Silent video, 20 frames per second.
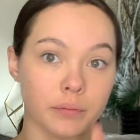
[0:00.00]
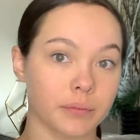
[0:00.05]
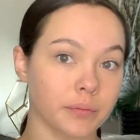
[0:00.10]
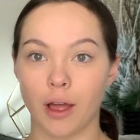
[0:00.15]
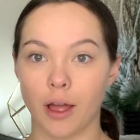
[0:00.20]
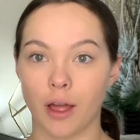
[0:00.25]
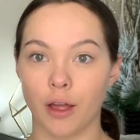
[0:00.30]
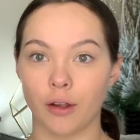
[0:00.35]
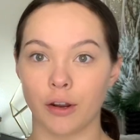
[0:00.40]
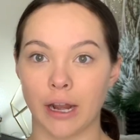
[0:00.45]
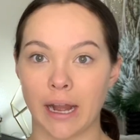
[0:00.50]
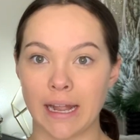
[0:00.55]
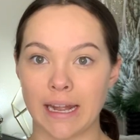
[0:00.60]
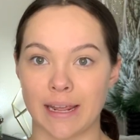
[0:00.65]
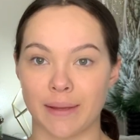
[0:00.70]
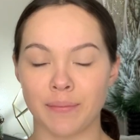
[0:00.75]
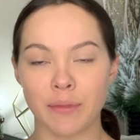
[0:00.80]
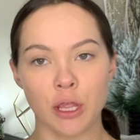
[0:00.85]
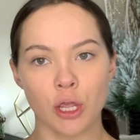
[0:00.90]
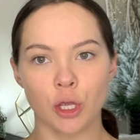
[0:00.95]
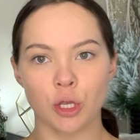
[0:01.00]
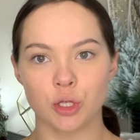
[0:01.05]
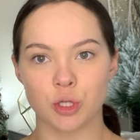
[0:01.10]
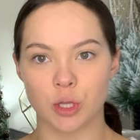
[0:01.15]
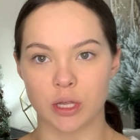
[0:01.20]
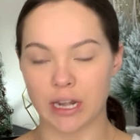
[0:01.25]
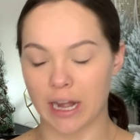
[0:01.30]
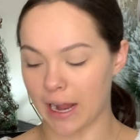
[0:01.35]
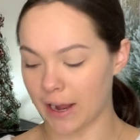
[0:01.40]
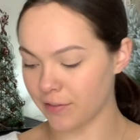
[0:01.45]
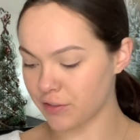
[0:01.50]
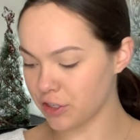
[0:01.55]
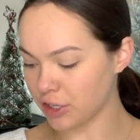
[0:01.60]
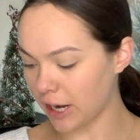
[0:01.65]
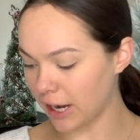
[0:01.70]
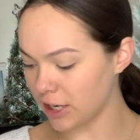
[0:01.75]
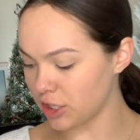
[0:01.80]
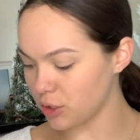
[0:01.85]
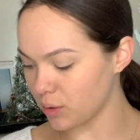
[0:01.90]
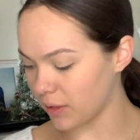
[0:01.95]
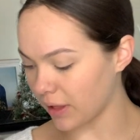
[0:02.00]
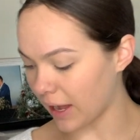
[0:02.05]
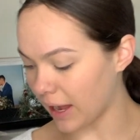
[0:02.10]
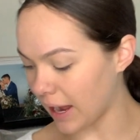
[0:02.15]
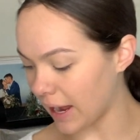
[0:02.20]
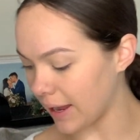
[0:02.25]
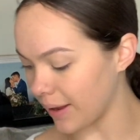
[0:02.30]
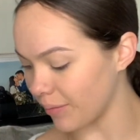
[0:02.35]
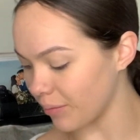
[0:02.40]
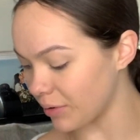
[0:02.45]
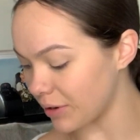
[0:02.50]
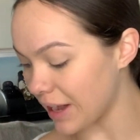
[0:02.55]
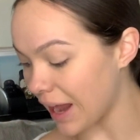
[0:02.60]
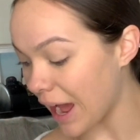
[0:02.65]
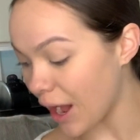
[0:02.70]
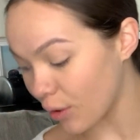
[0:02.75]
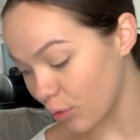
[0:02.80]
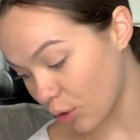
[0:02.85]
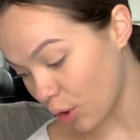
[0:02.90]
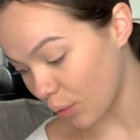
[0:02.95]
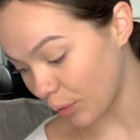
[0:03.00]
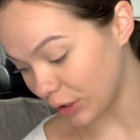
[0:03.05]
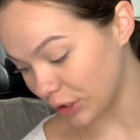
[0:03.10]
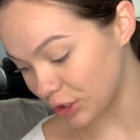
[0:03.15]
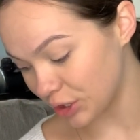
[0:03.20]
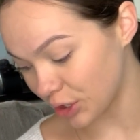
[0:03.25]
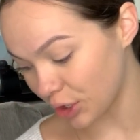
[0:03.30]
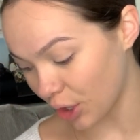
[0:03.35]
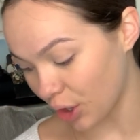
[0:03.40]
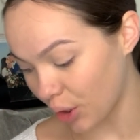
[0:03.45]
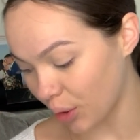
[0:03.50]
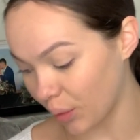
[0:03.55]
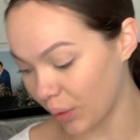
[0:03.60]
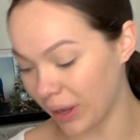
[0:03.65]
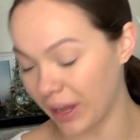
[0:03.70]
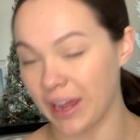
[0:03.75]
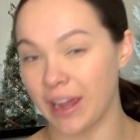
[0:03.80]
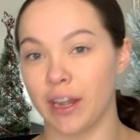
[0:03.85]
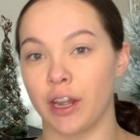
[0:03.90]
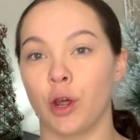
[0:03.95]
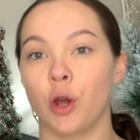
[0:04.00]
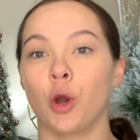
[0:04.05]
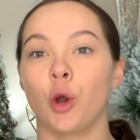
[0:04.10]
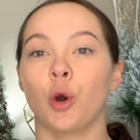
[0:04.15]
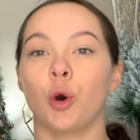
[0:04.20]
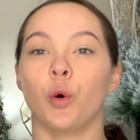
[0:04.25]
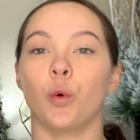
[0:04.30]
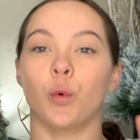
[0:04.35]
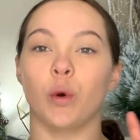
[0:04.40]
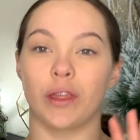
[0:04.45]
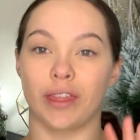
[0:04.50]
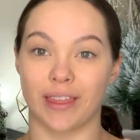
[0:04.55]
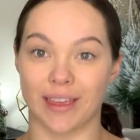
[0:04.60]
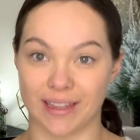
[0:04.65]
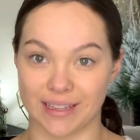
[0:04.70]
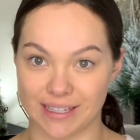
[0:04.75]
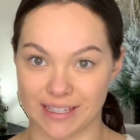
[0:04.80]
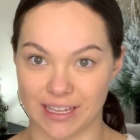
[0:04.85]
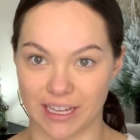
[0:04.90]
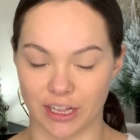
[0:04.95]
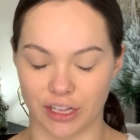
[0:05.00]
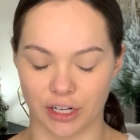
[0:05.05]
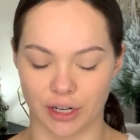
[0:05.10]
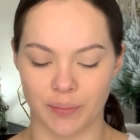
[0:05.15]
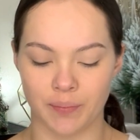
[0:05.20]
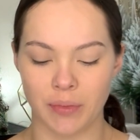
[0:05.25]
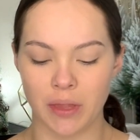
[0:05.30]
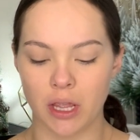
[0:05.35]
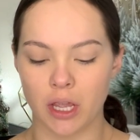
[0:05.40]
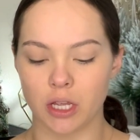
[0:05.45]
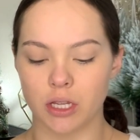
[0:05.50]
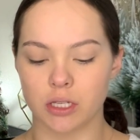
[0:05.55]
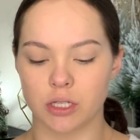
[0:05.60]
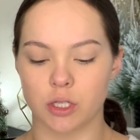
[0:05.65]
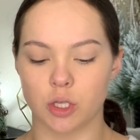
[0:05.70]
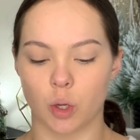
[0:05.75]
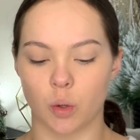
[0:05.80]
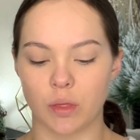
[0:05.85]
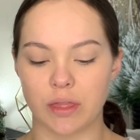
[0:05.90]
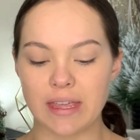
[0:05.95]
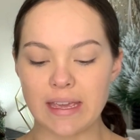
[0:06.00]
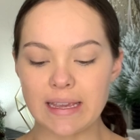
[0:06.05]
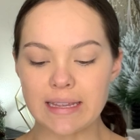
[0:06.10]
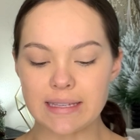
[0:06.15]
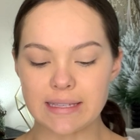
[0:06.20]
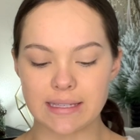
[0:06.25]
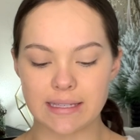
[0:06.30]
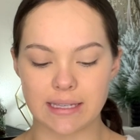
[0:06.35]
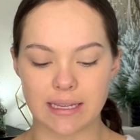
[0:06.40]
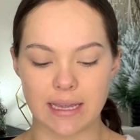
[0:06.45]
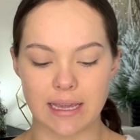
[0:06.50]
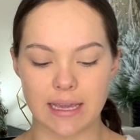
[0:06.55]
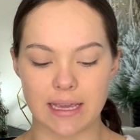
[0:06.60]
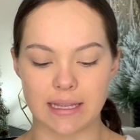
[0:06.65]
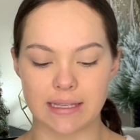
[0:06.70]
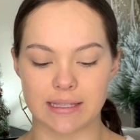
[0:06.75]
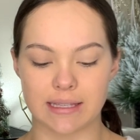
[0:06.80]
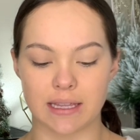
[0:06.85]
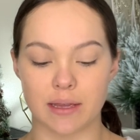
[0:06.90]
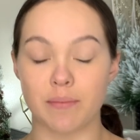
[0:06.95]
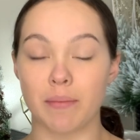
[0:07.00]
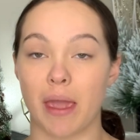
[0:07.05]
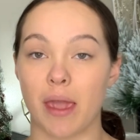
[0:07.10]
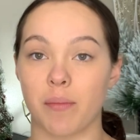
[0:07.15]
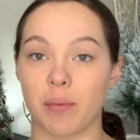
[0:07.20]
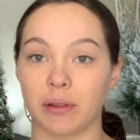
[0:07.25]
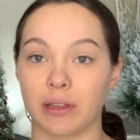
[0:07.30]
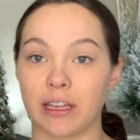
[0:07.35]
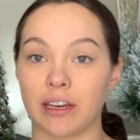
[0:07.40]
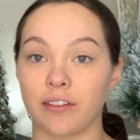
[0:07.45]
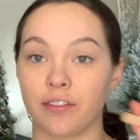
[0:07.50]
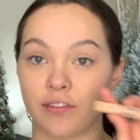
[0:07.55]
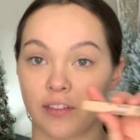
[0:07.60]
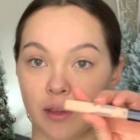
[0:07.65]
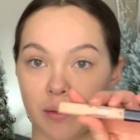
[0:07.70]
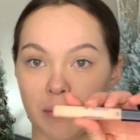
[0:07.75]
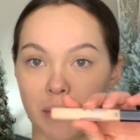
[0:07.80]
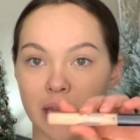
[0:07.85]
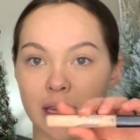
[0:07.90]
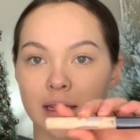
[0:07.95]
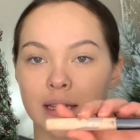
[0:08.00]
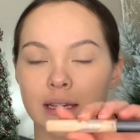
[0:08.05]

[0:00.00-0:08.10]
Alrighty, so then after I do that, I am now going to go in with concealer. So this is the Maybelline Fit Me